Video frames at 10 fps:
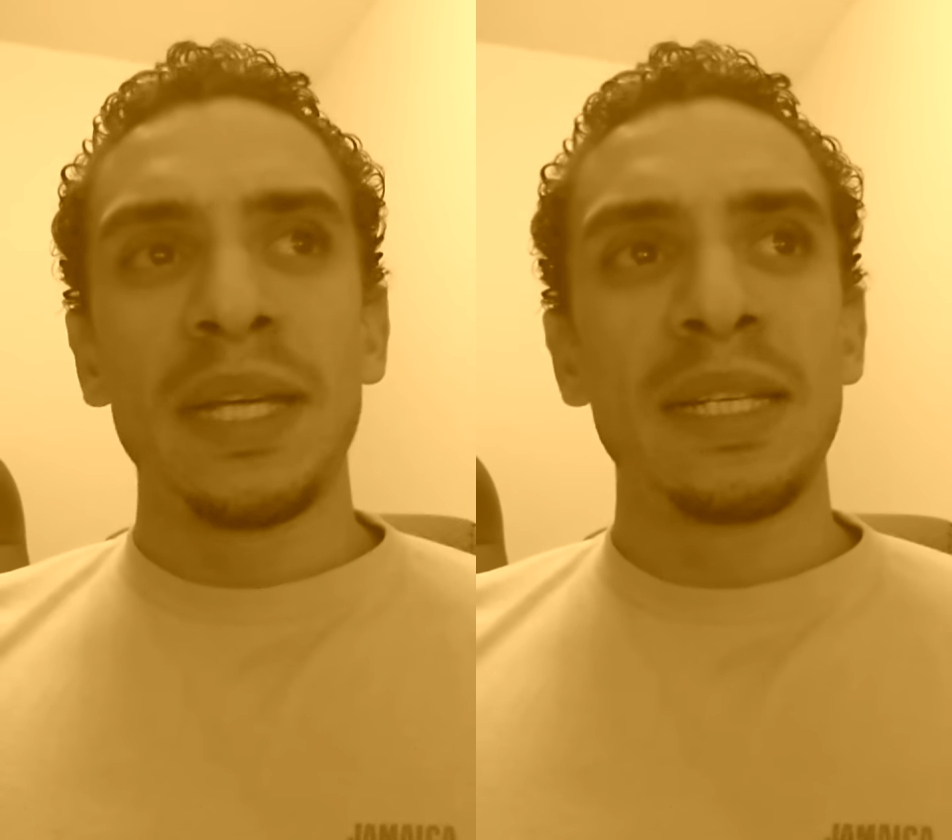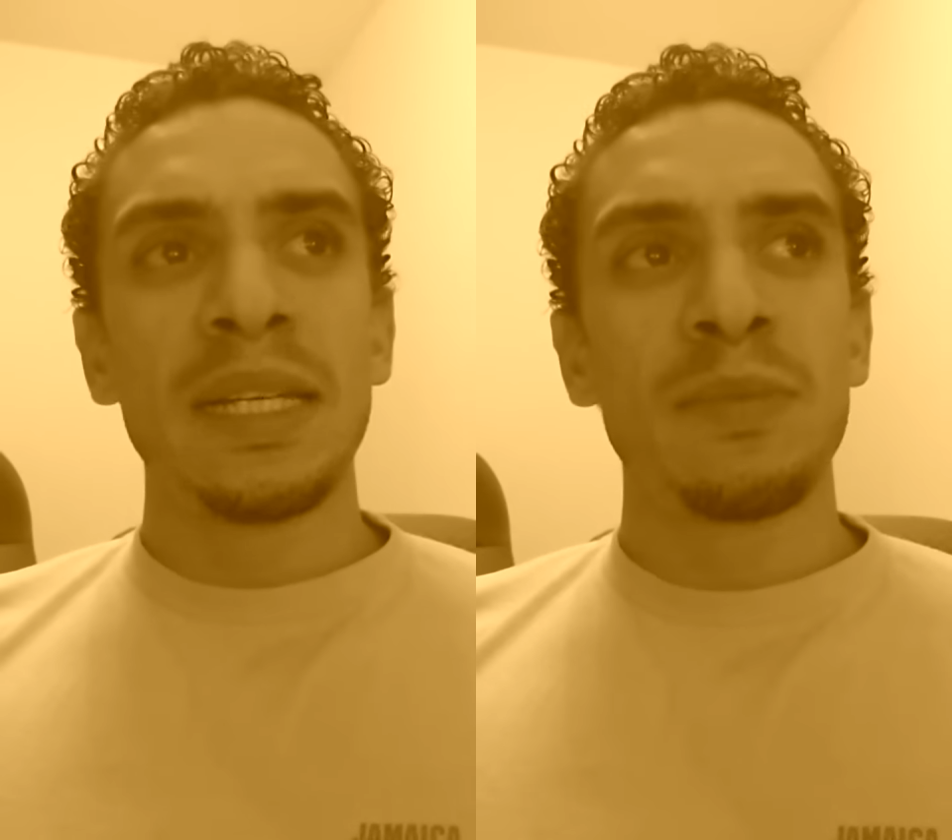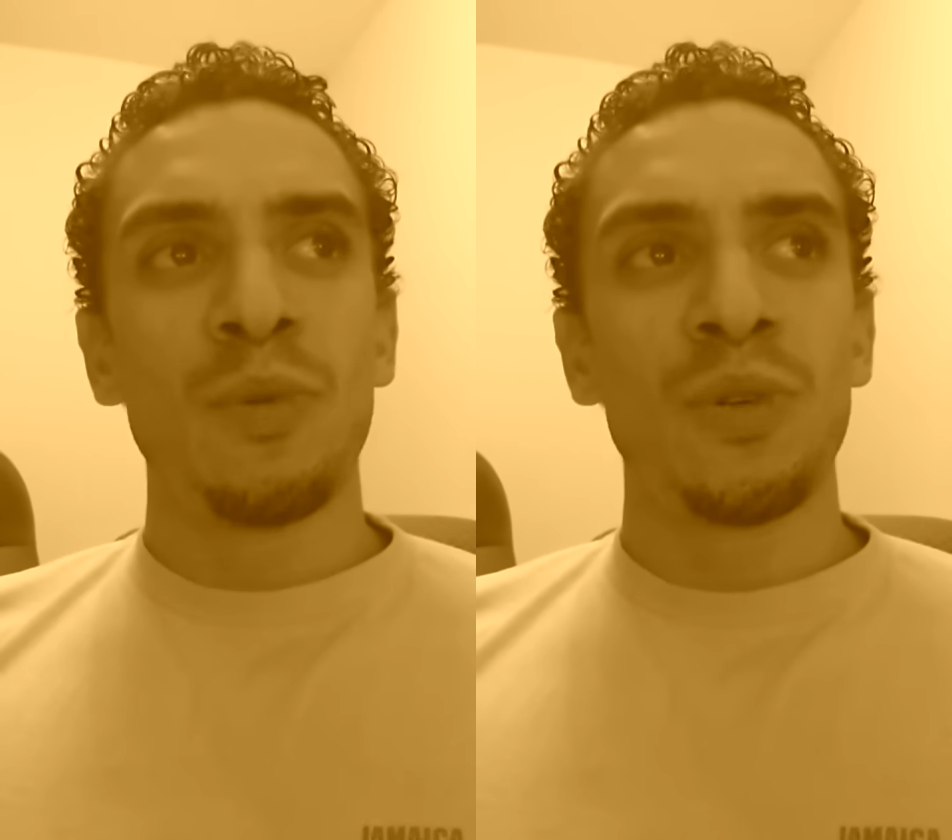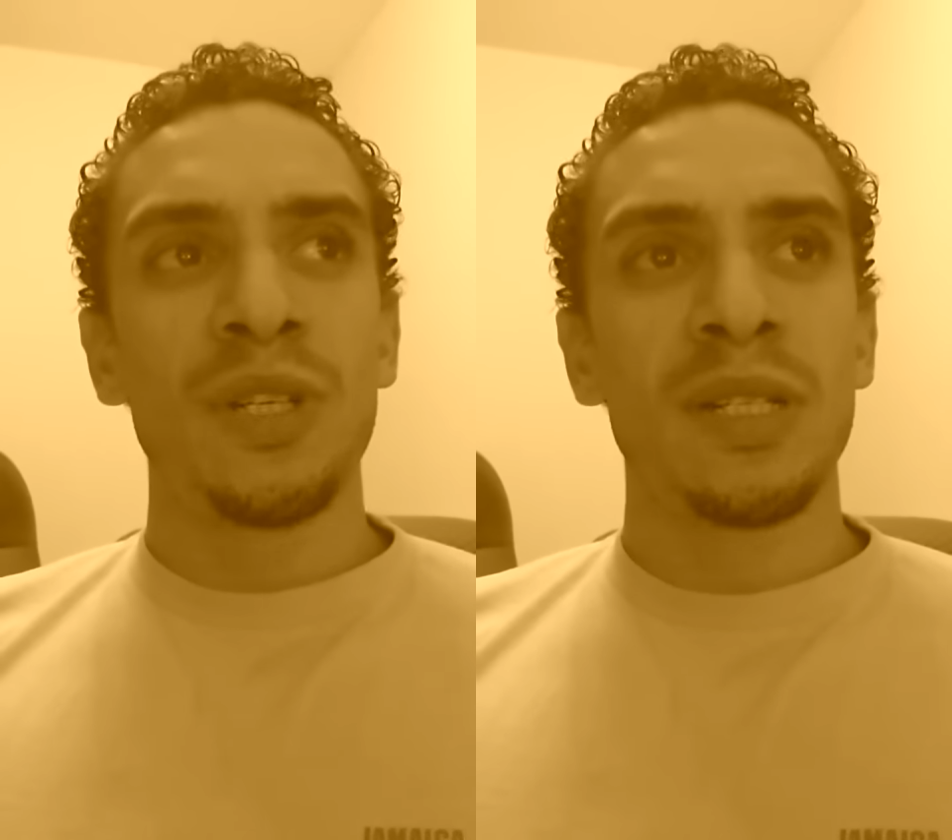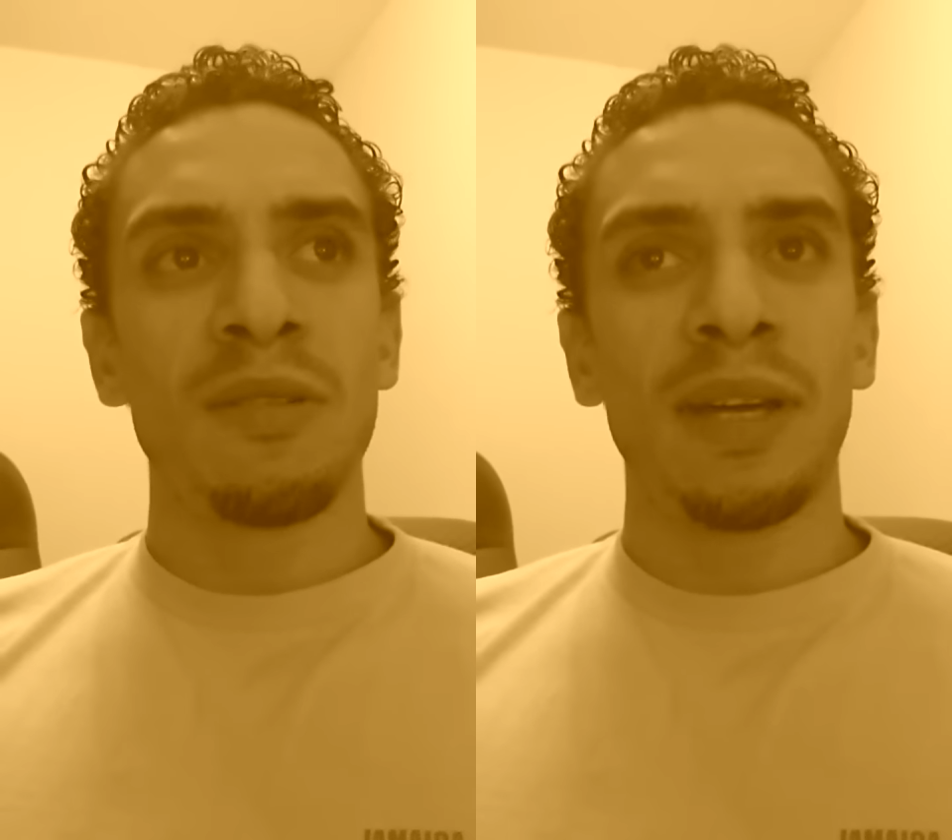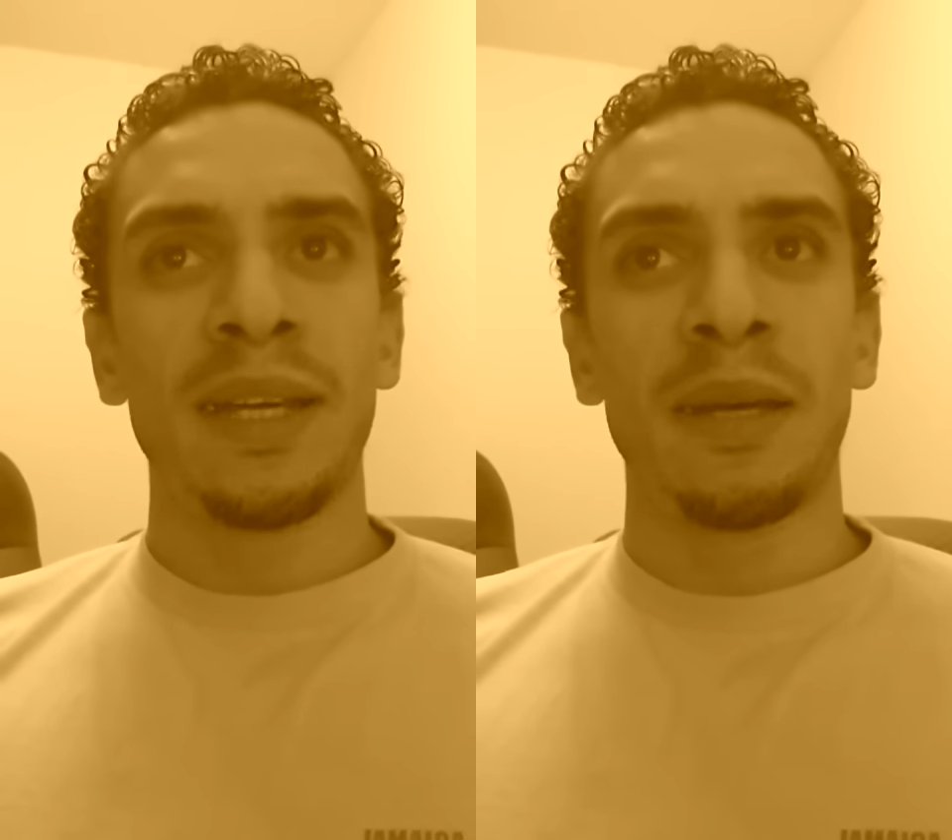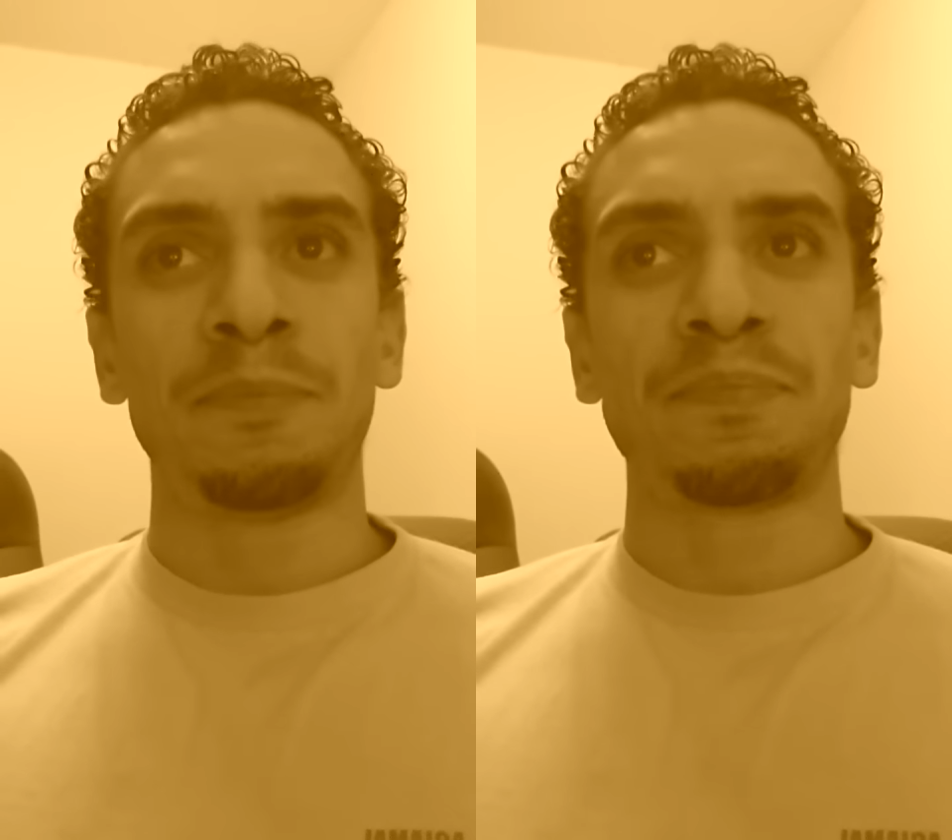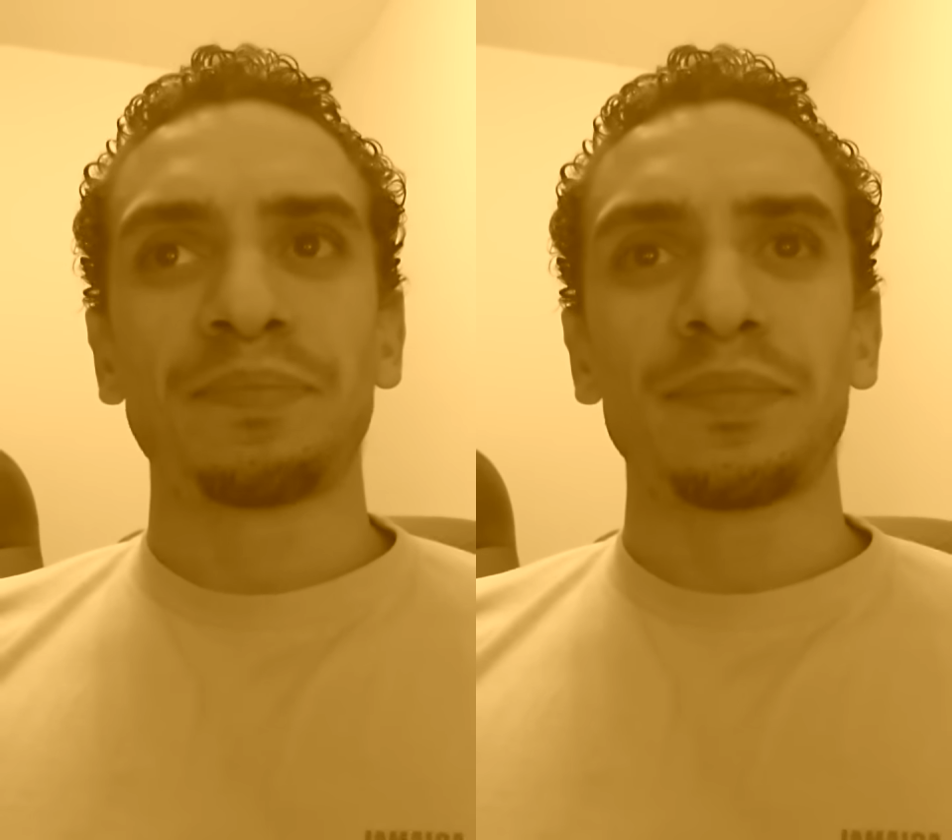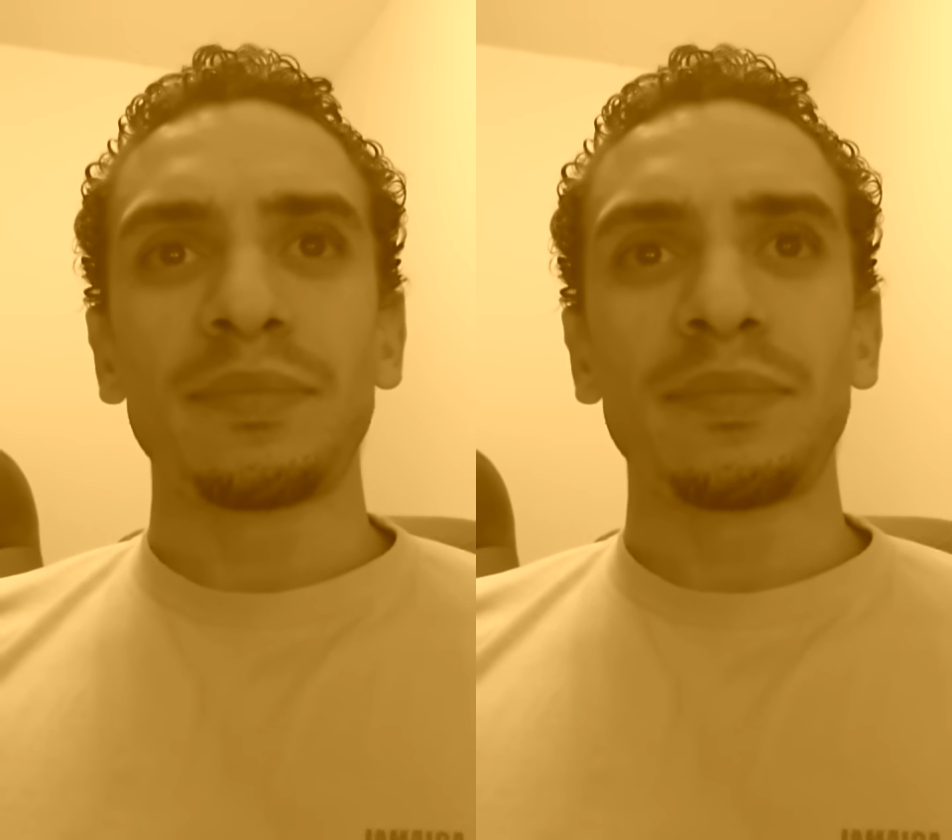it's it's more just like um,